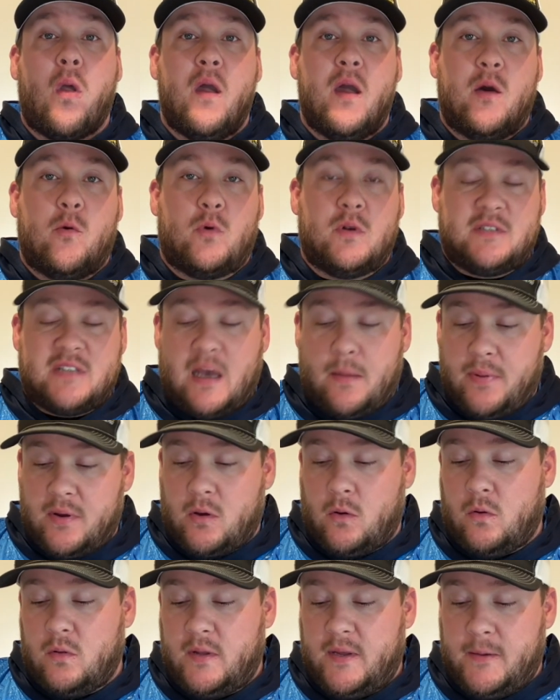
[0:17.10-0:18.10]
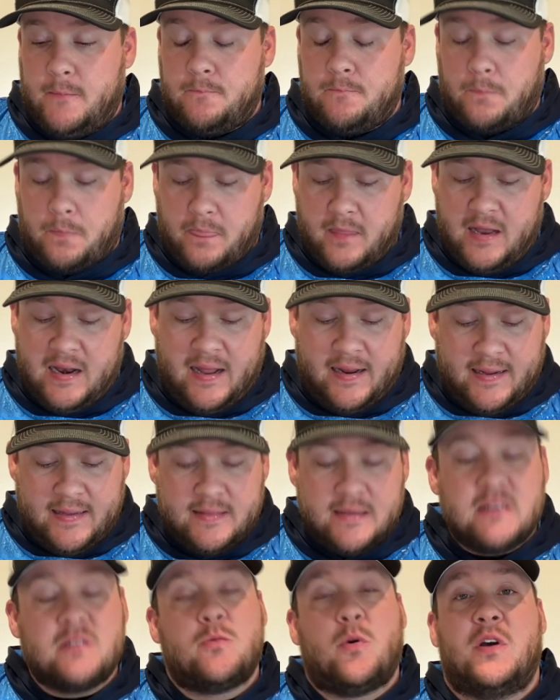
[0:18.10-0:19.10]
and one topic only. And I
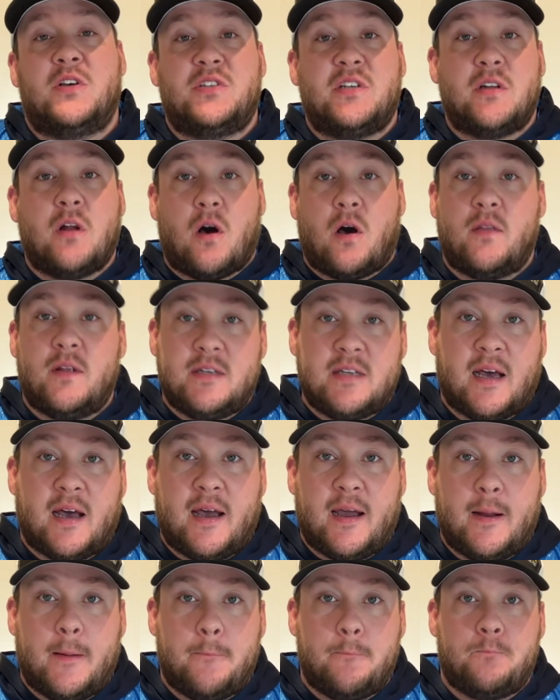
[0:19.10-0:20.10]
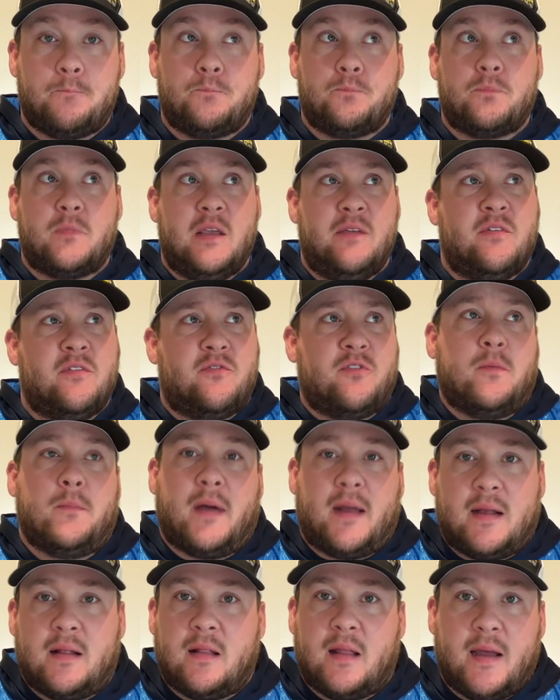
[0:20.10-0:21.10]
get this question all the time, even from
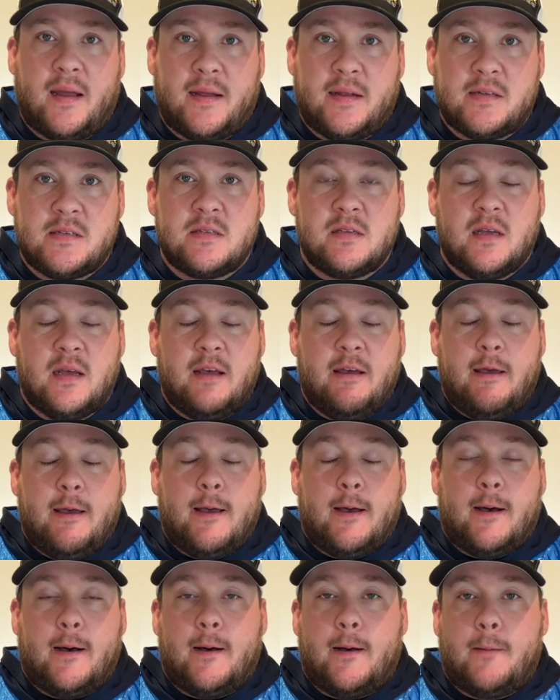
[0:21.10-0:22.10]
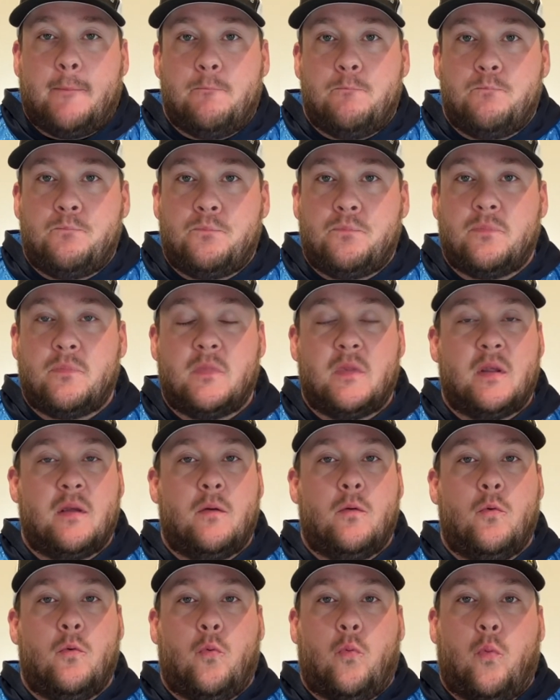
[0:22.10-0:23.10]
my clients.
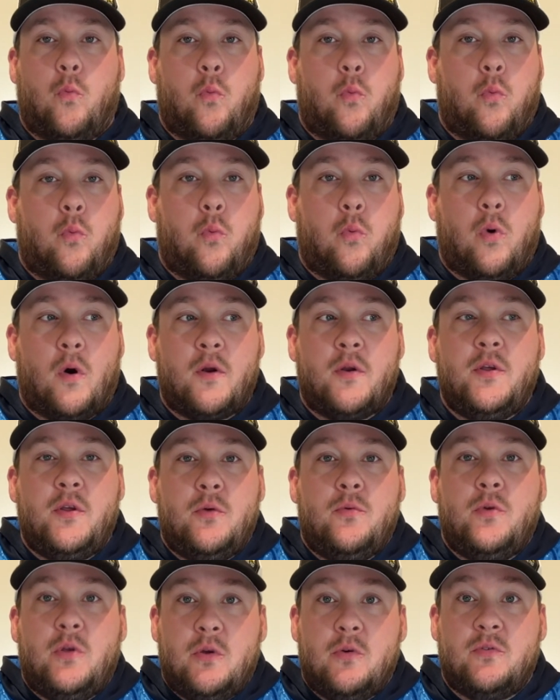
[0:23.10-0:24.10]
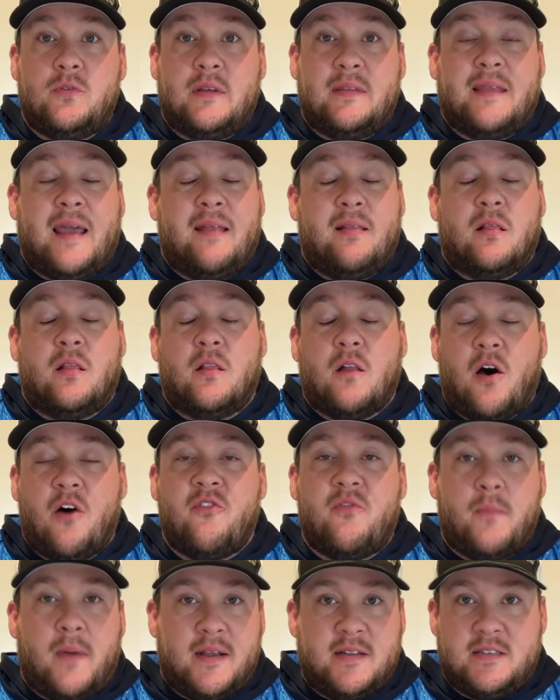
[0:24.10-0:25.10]
What are you using? They
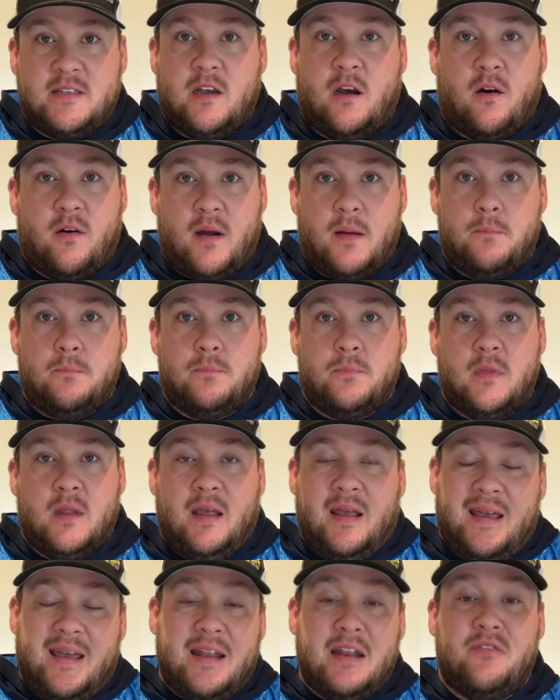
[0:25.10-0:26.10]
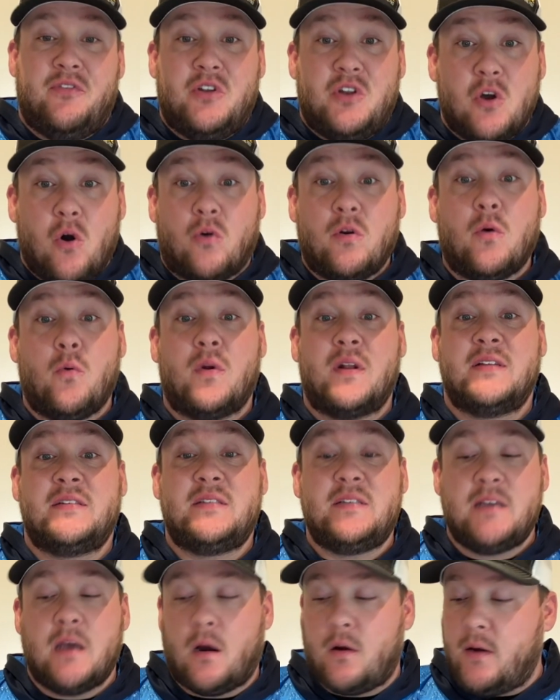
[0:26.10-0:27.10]
love my CRM. And if you don't know what a
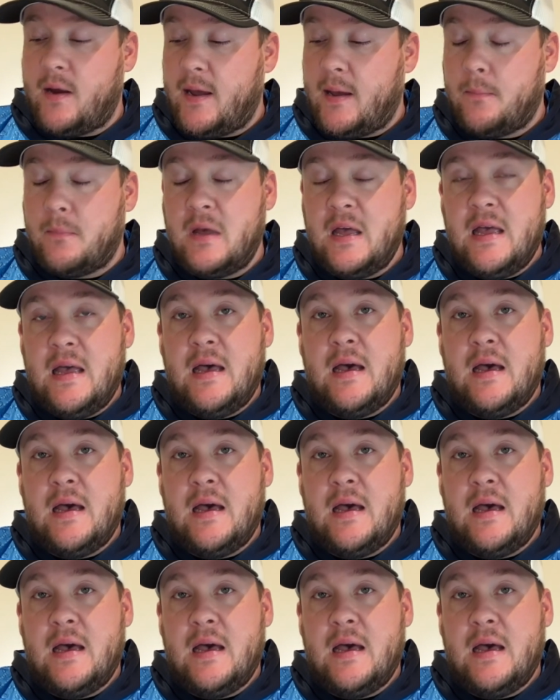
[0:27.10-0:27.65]
CRM